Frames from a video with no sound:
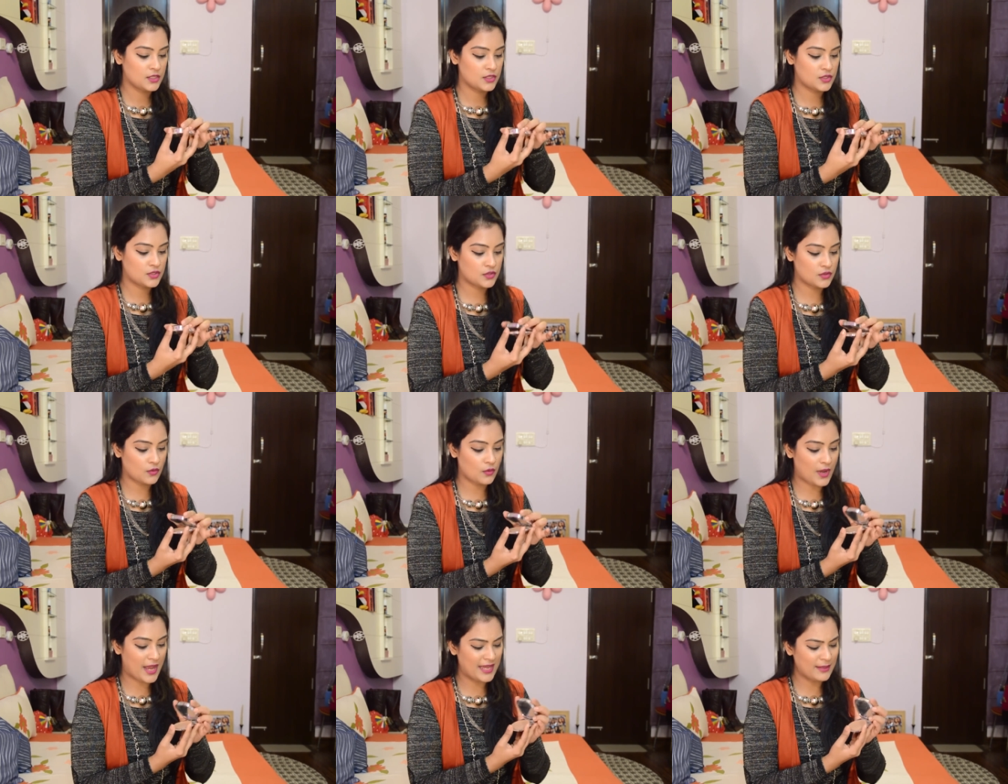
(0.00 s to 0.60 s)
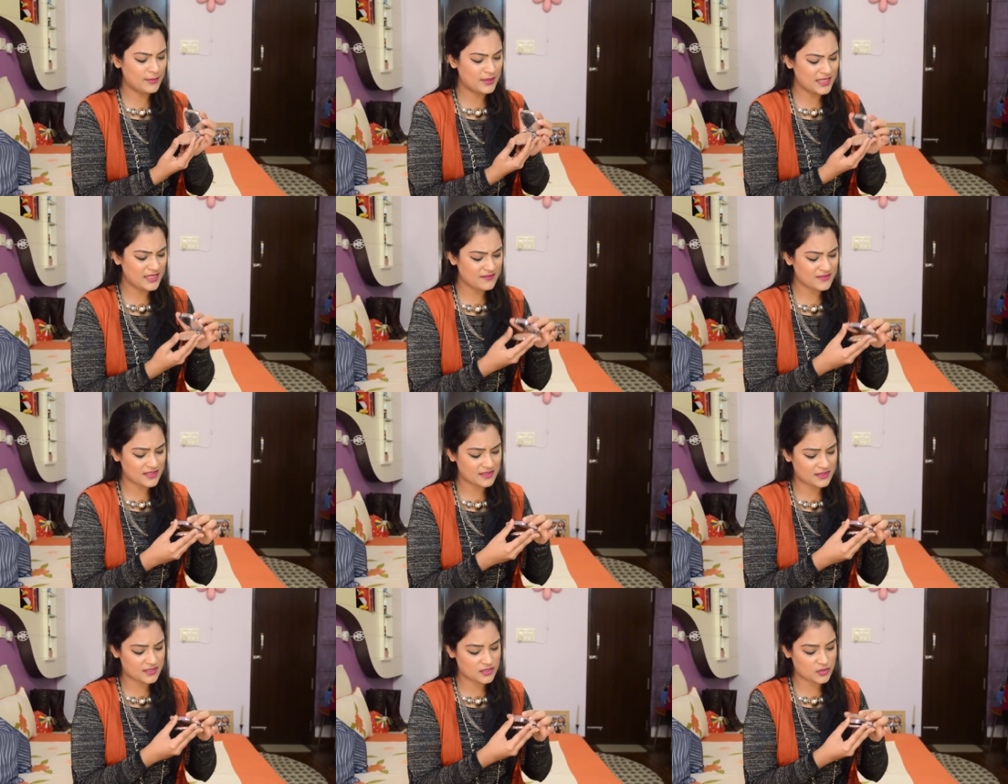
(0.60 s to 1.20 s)
so I
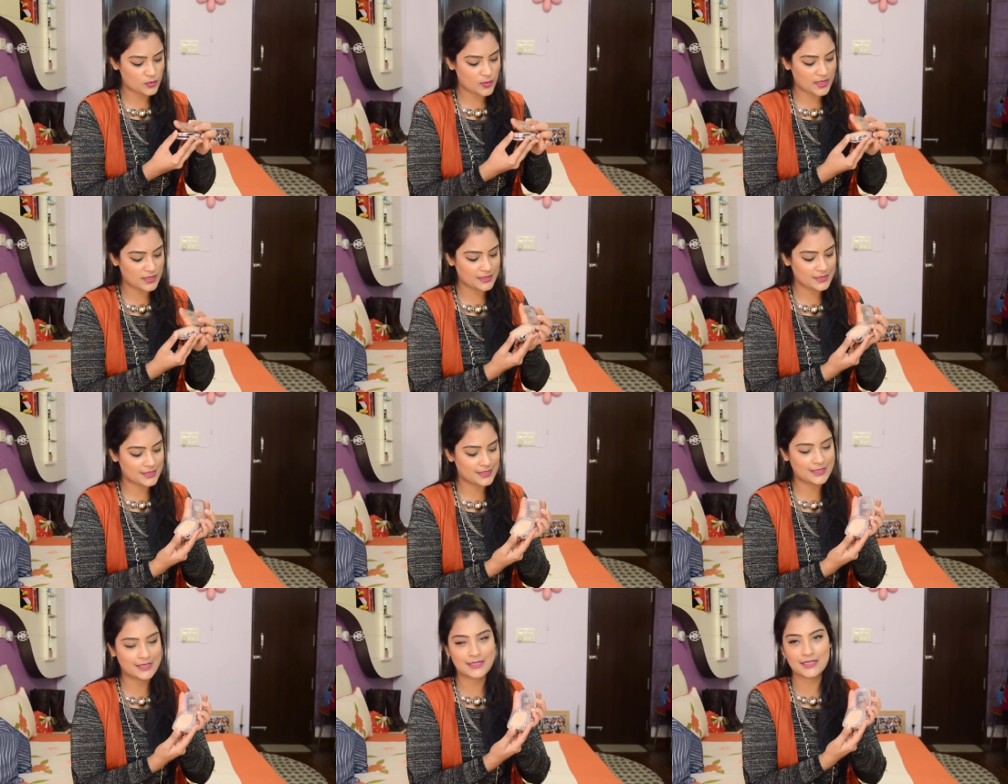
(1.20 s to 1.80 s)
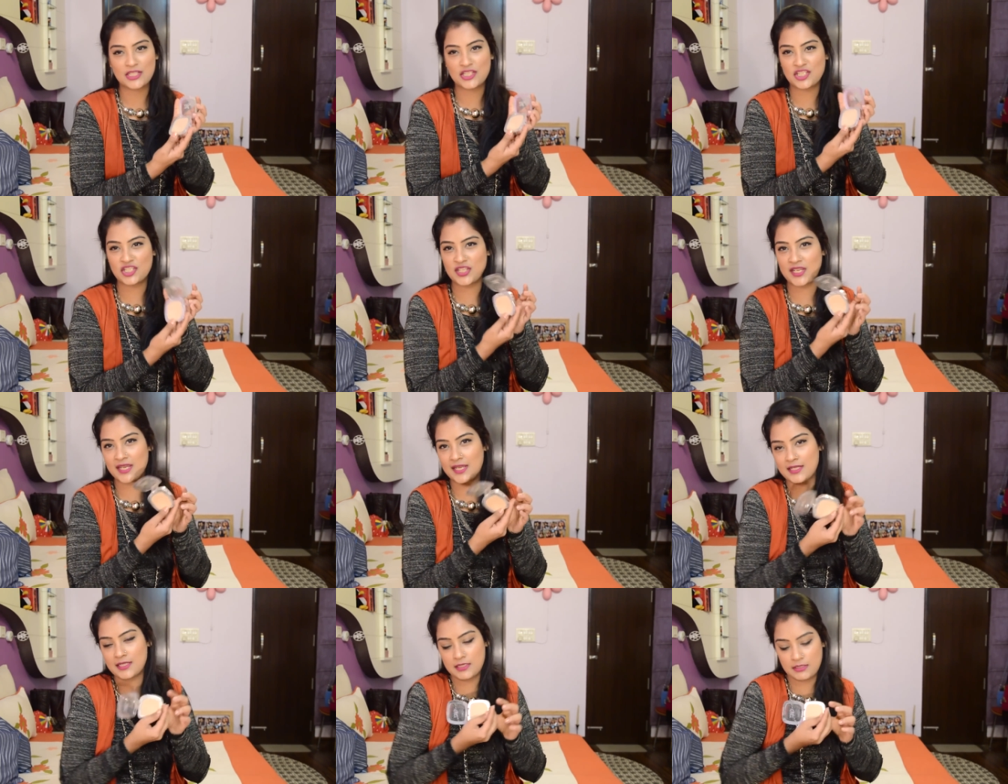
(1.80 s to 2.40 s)
believe that this one is a
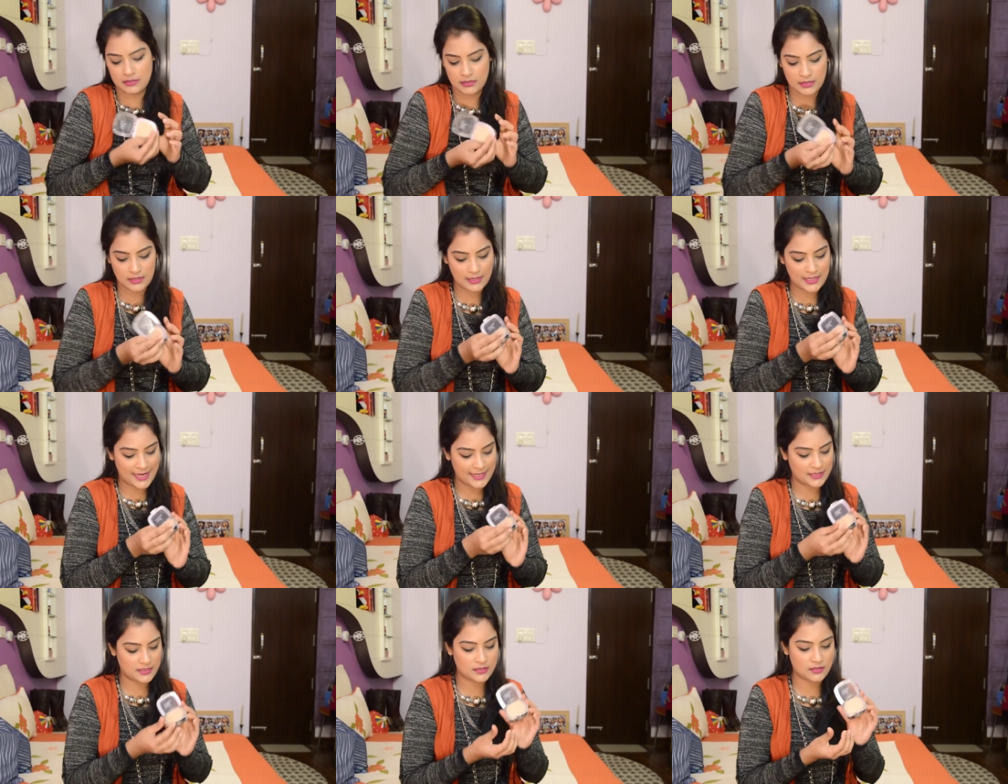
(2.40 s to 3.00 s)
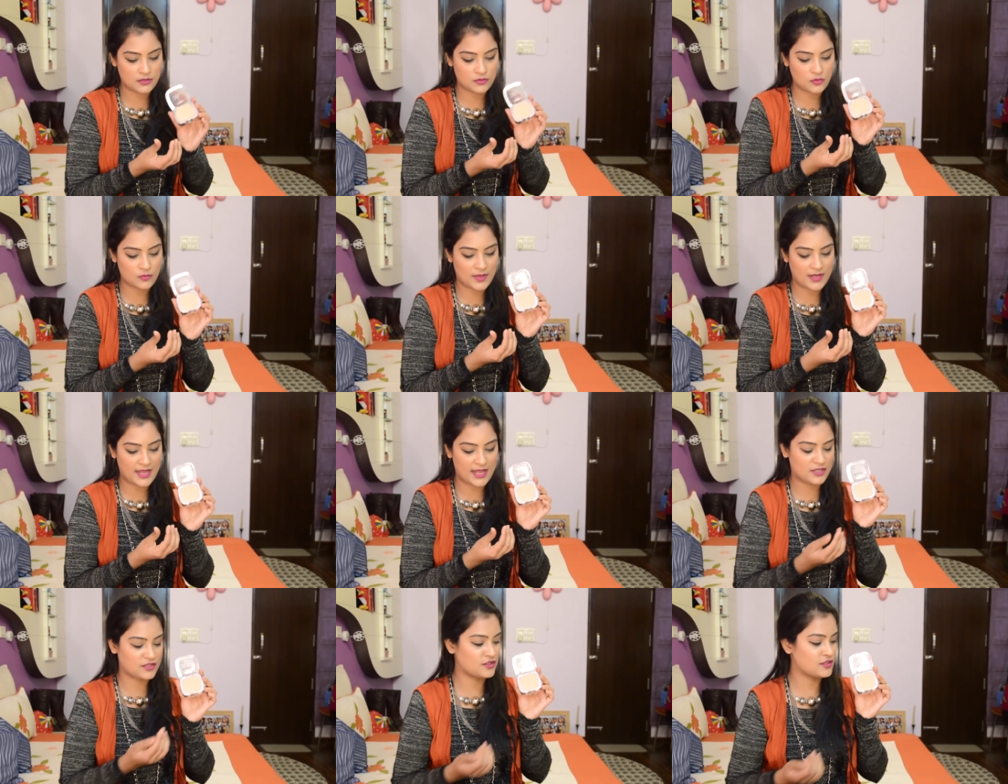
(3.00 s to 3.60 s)
shade lighter to
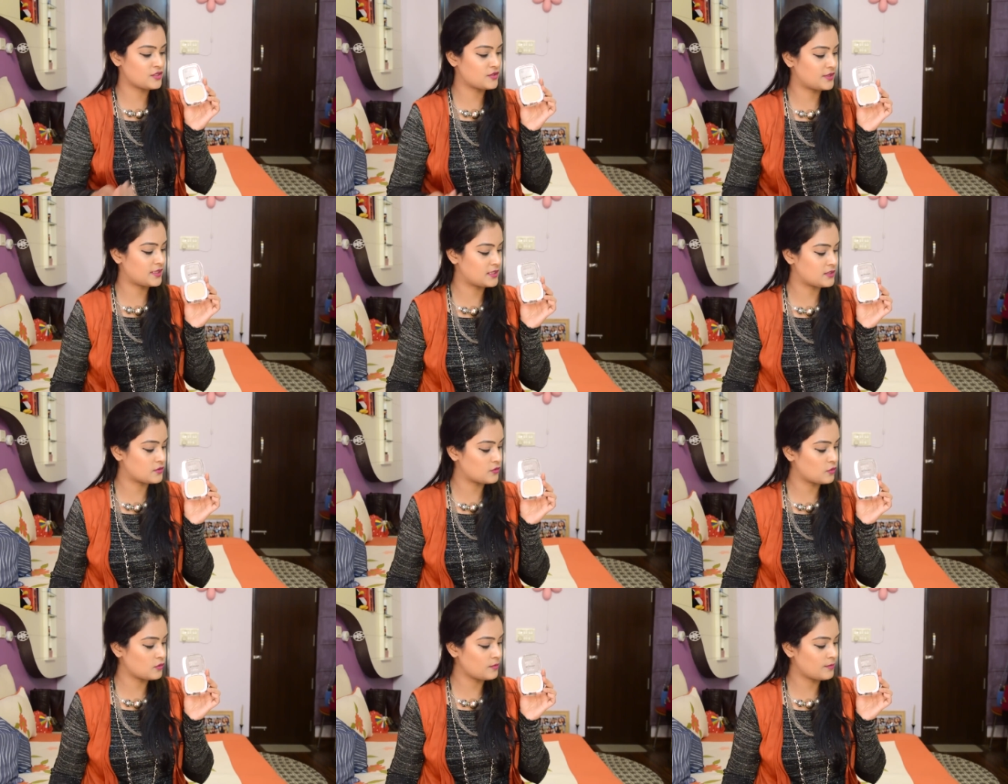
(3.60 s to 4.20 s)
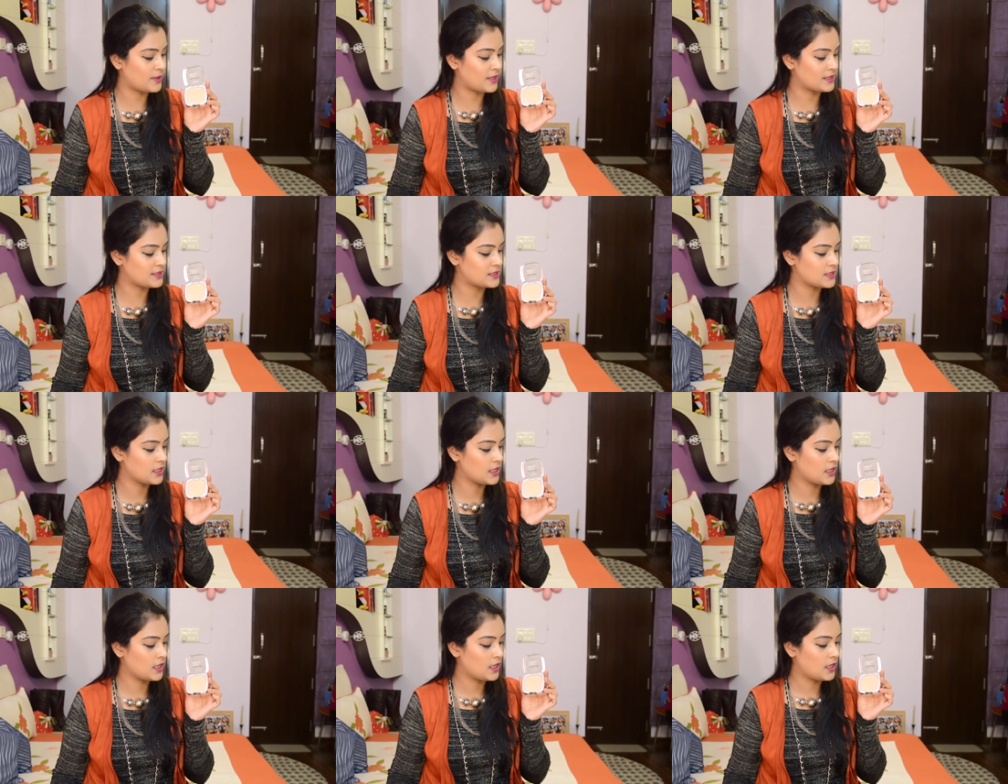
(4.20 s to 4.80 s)
my actual skin tone, but
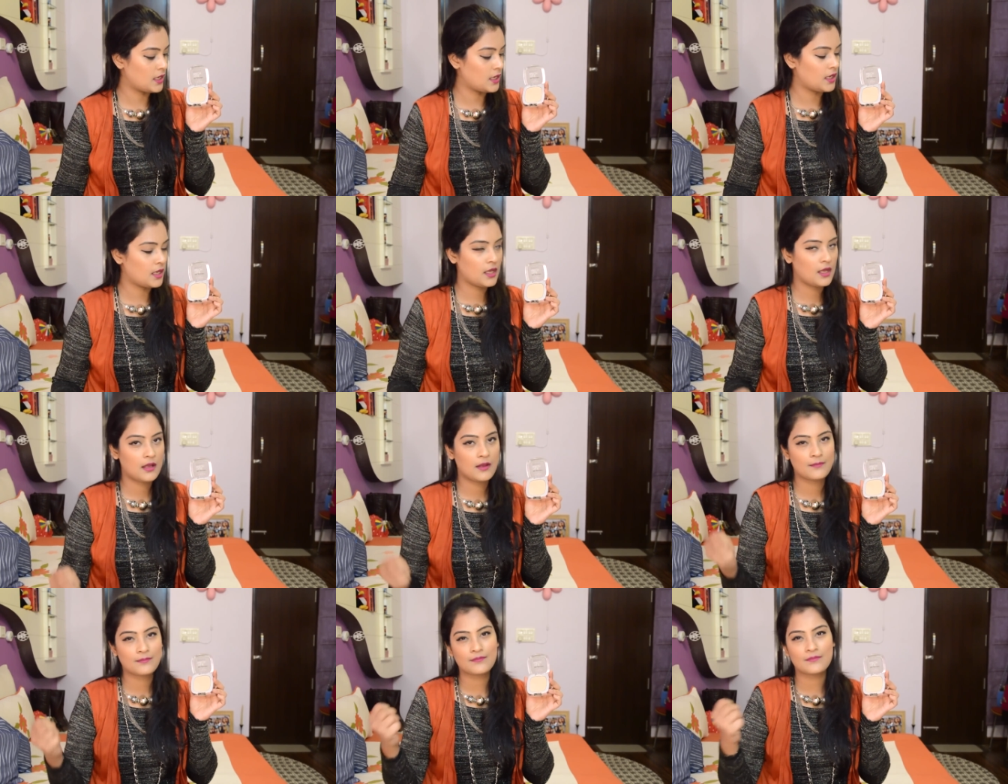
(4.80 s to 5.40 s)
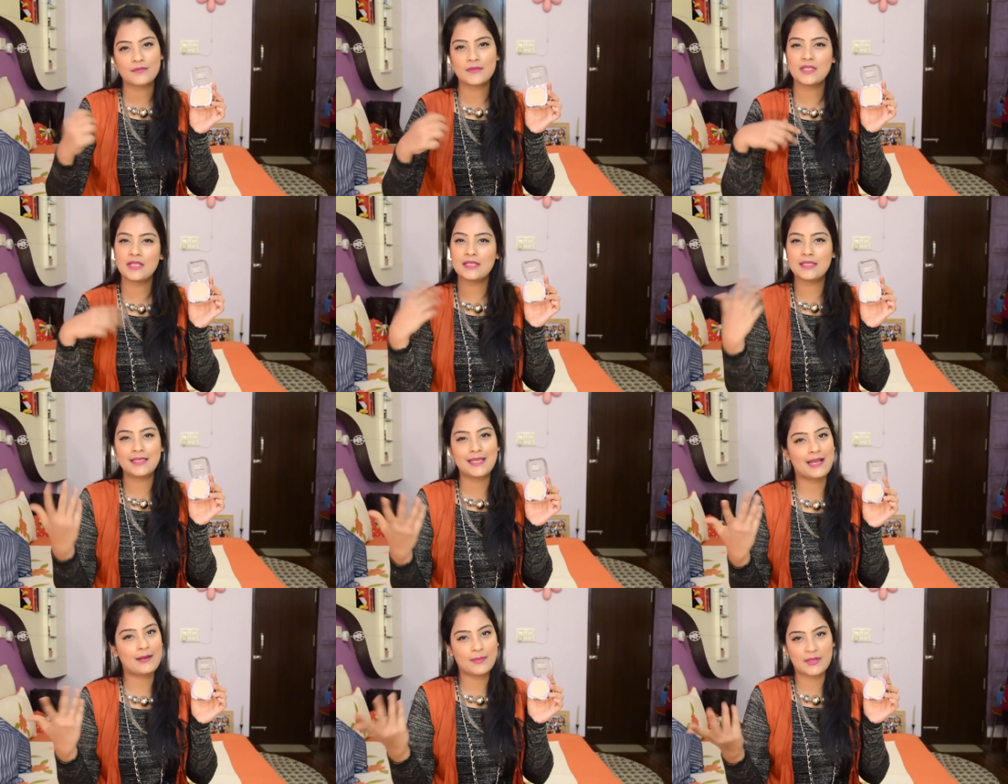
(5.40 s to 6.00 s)

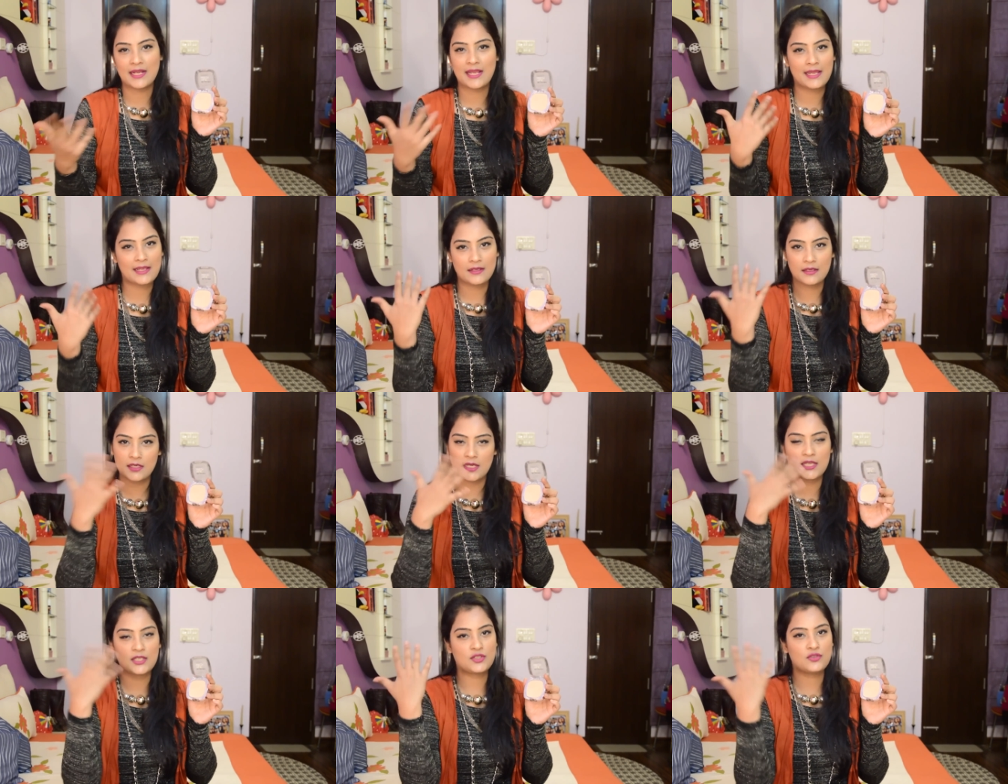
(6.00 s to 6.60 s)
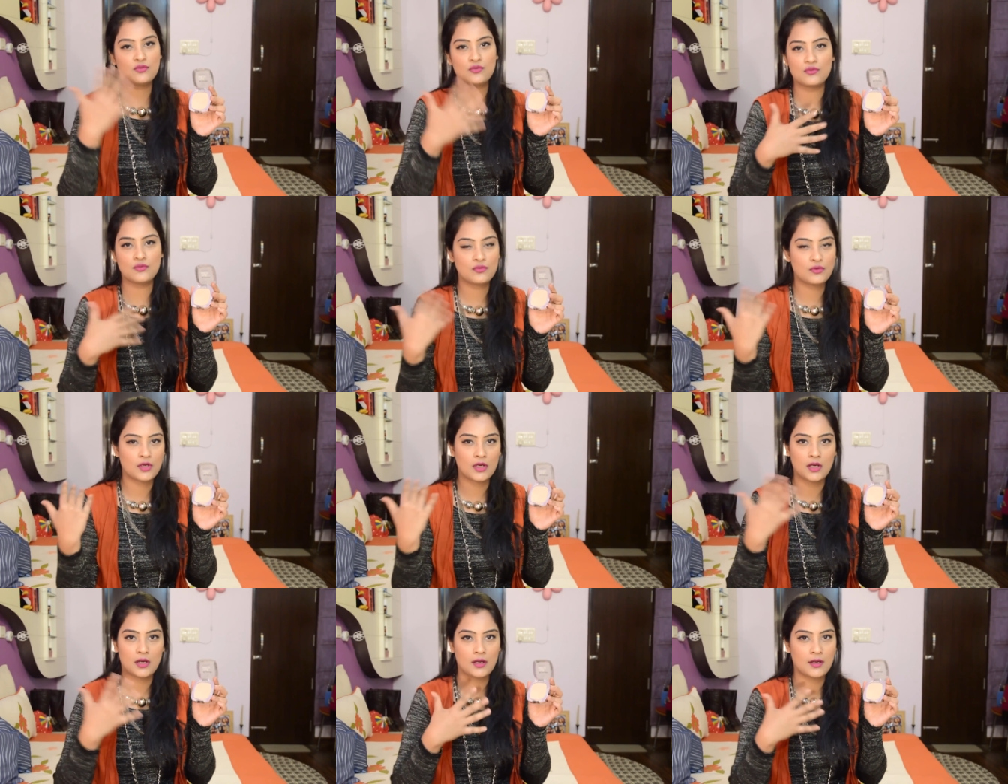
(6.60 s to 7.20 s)
Yeah, but I
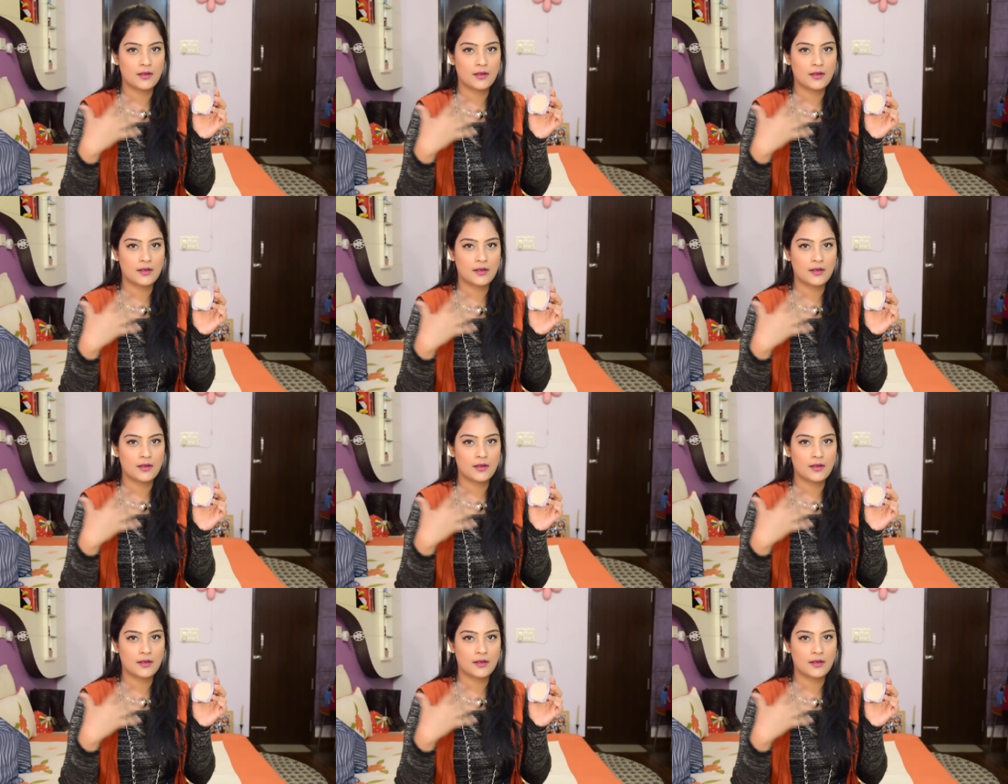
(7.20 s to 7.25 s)
do